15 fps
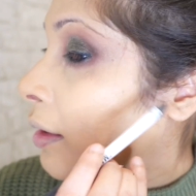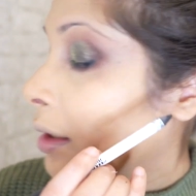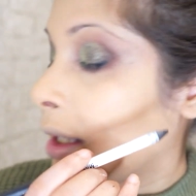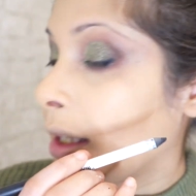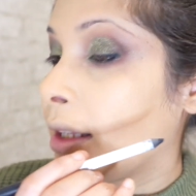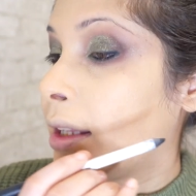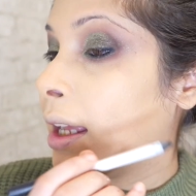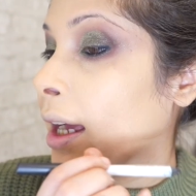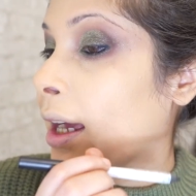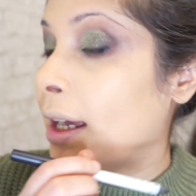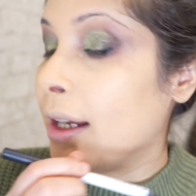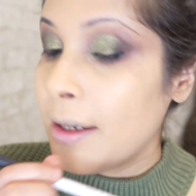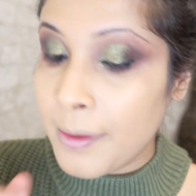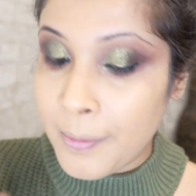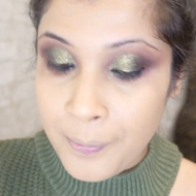like
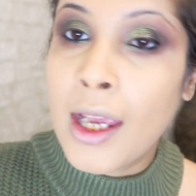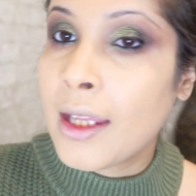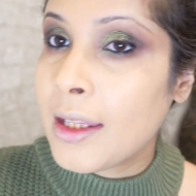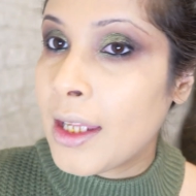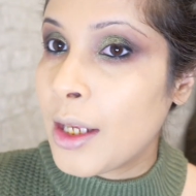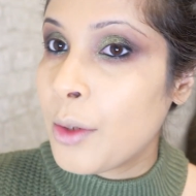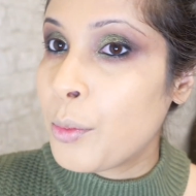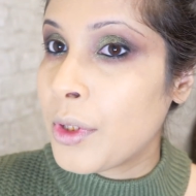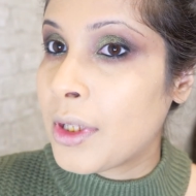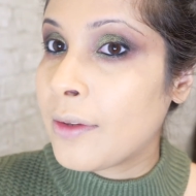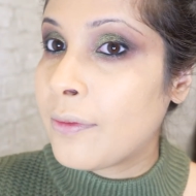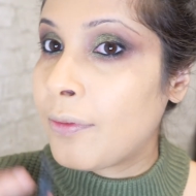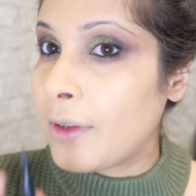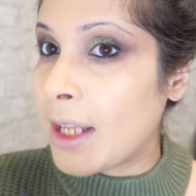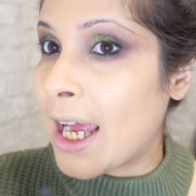that. And then with the
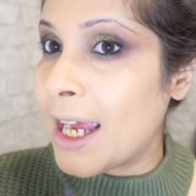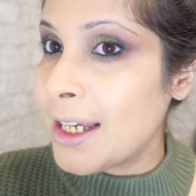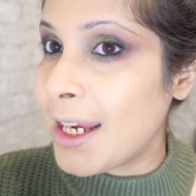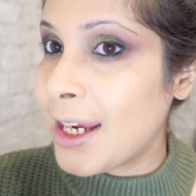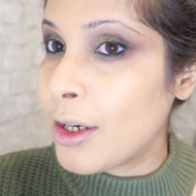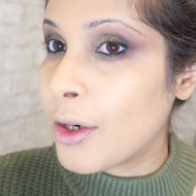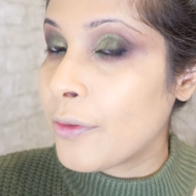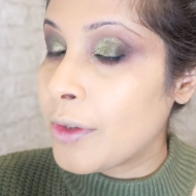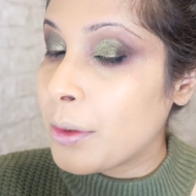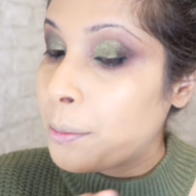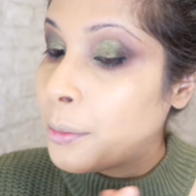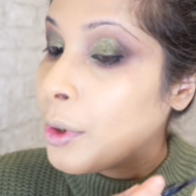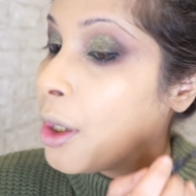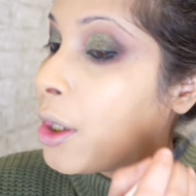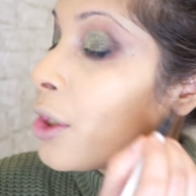flat end of the
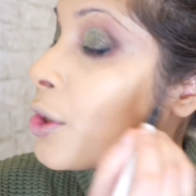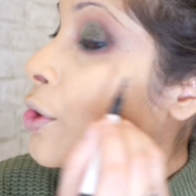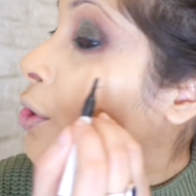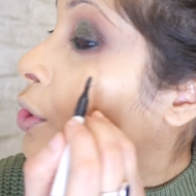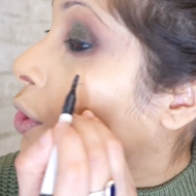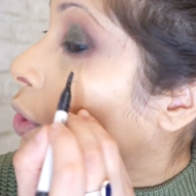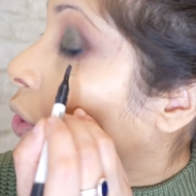brush,